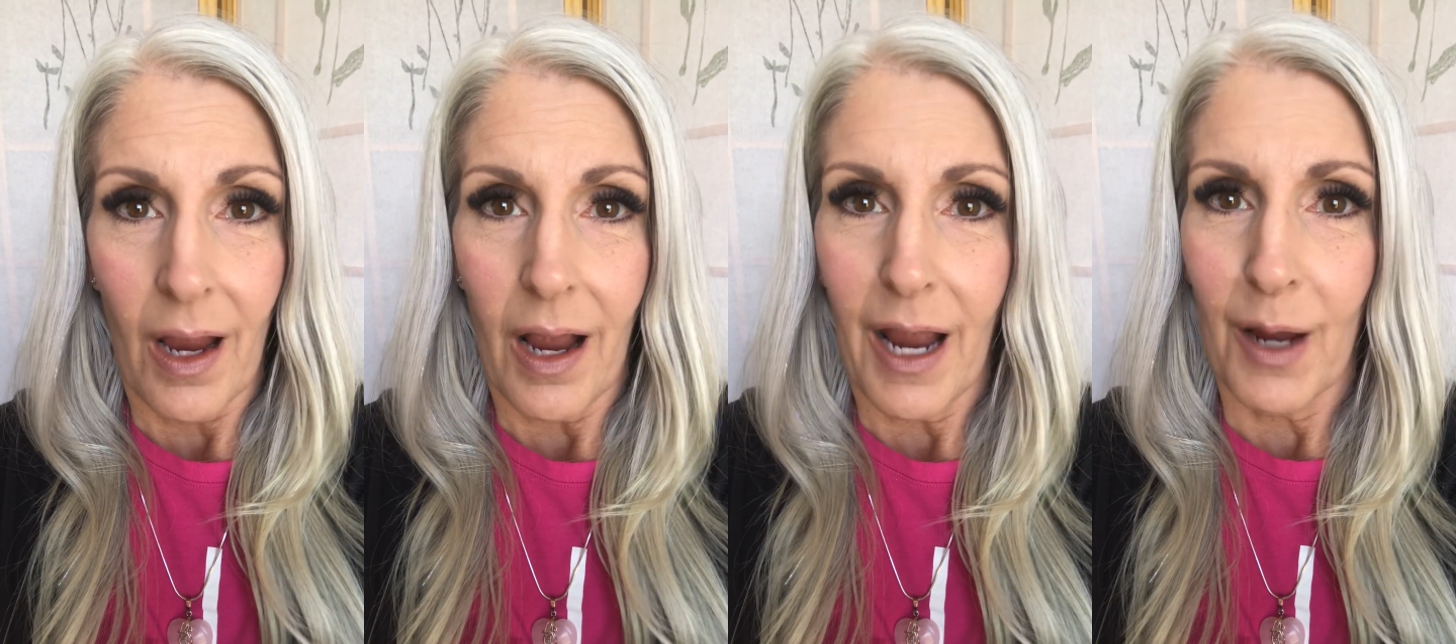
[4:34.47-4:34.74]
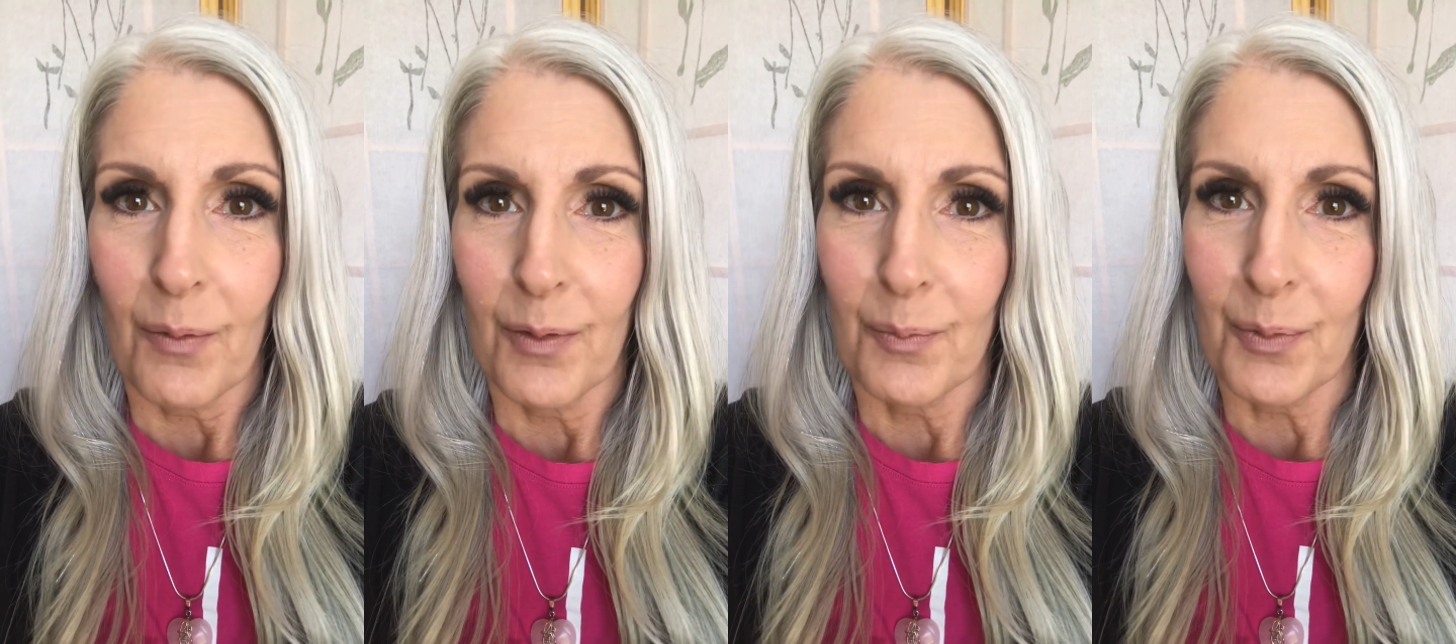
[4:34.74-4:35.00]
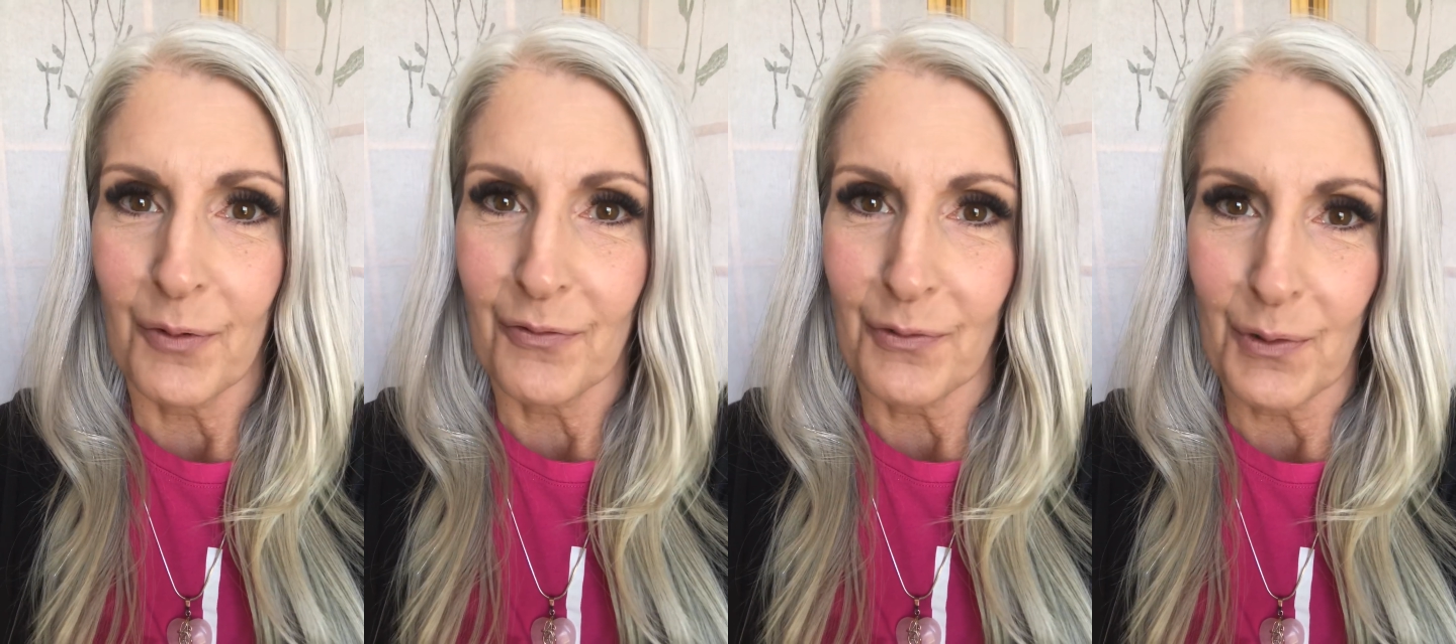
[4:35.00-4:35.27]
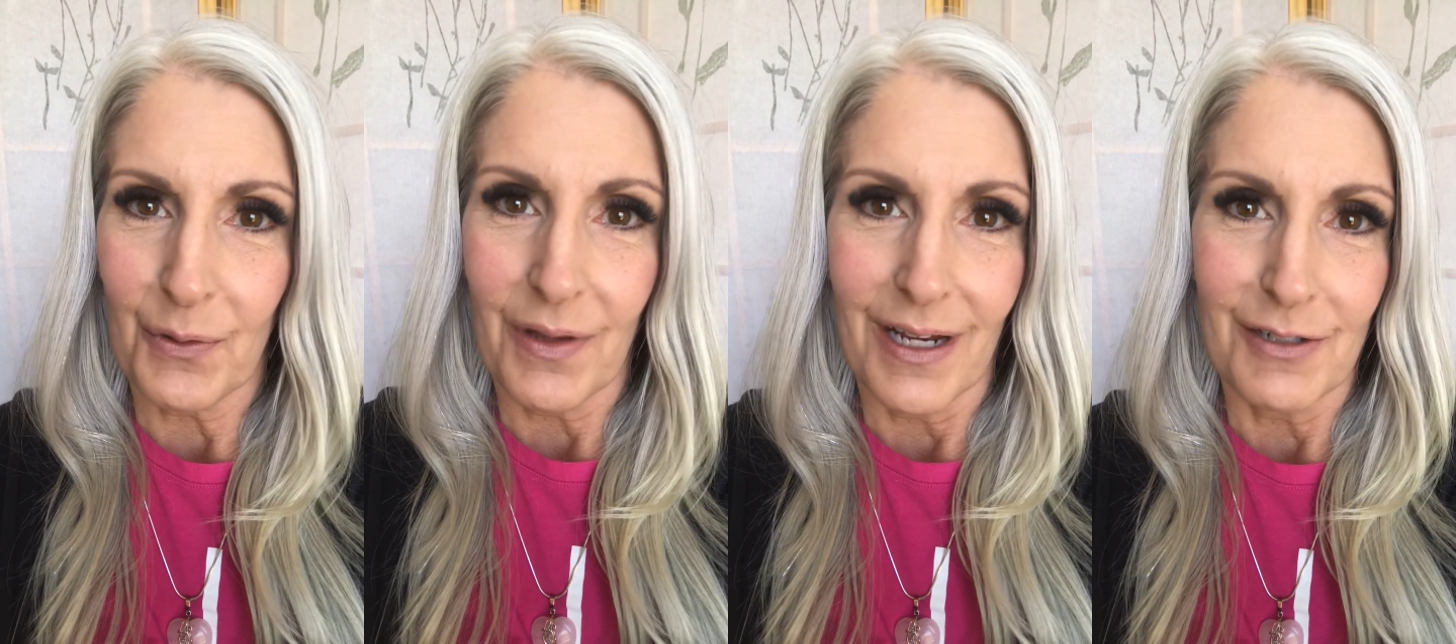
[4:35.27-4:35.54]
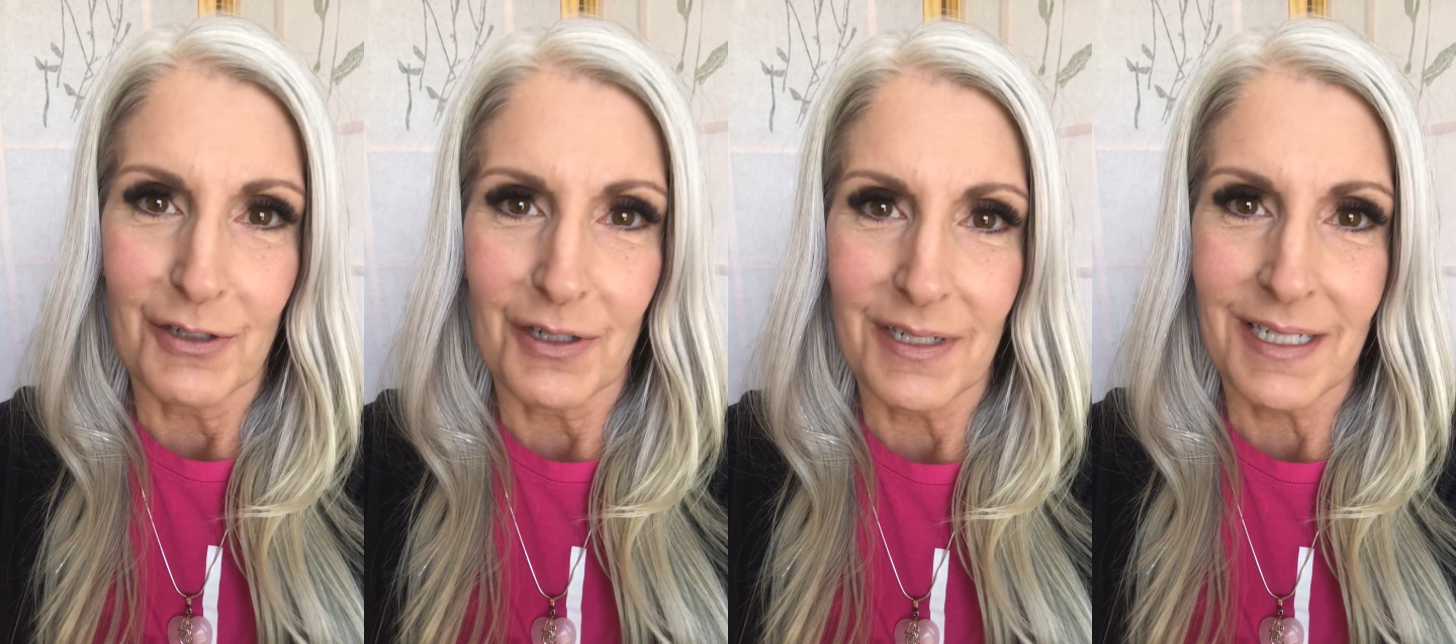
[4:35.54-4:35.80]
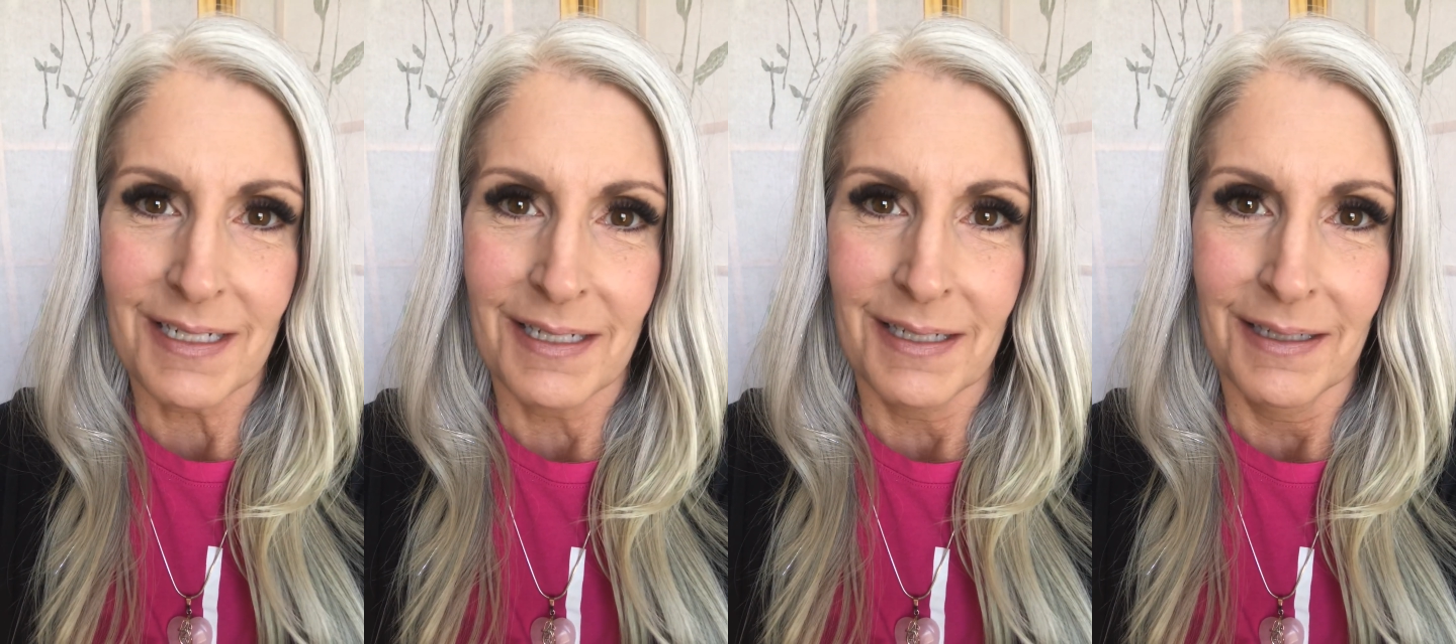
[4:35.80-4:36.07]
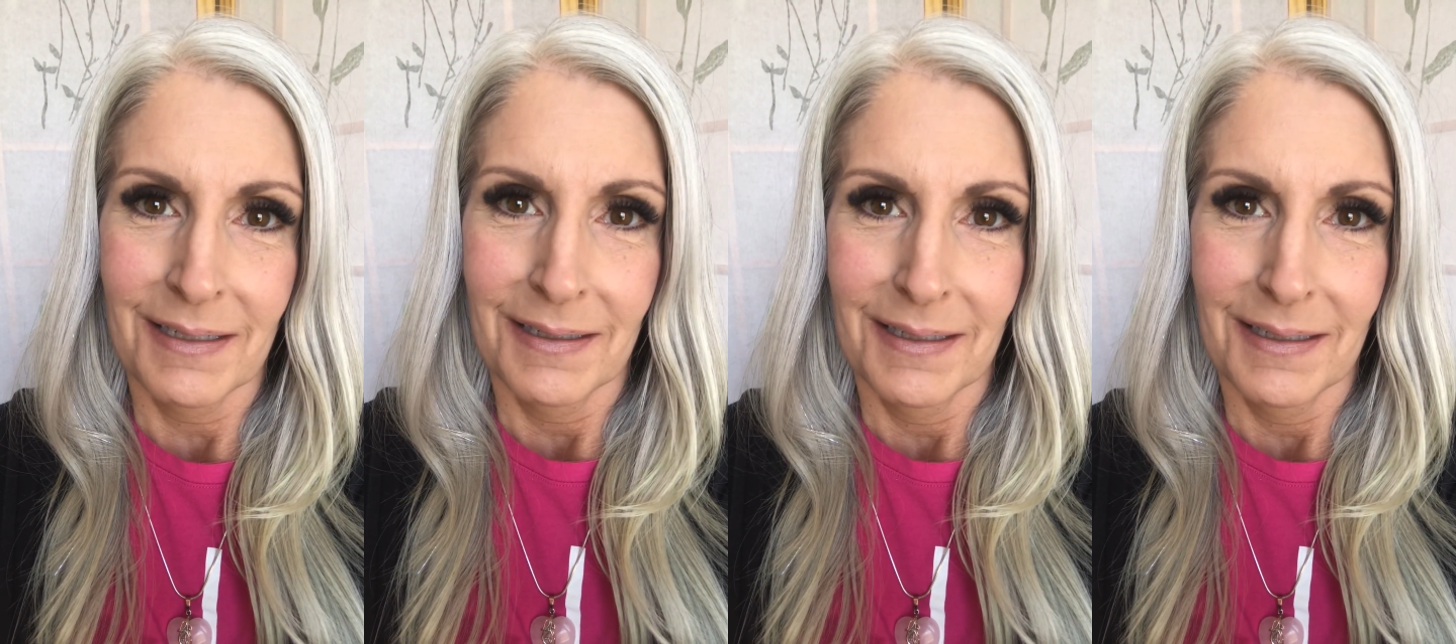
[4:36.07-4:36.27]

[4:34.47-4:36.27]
I would prefer they just